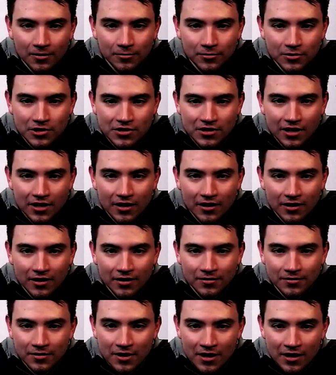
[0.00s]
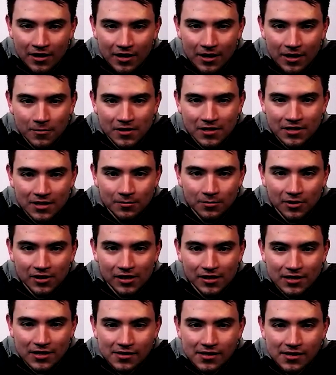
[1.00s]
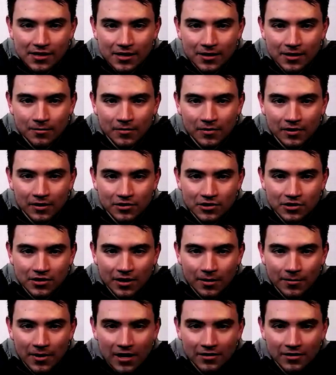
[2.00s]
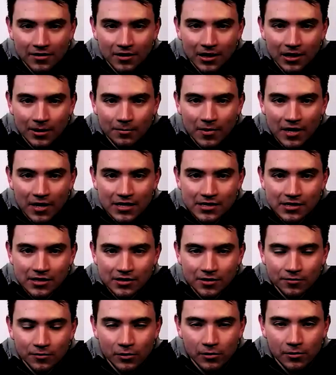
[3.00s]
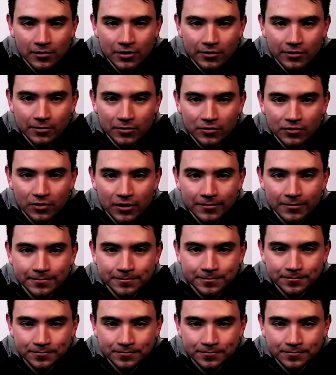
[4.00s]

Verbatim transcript: we just gotta keep it simple as a team and just get back to the basics of what we were doing before.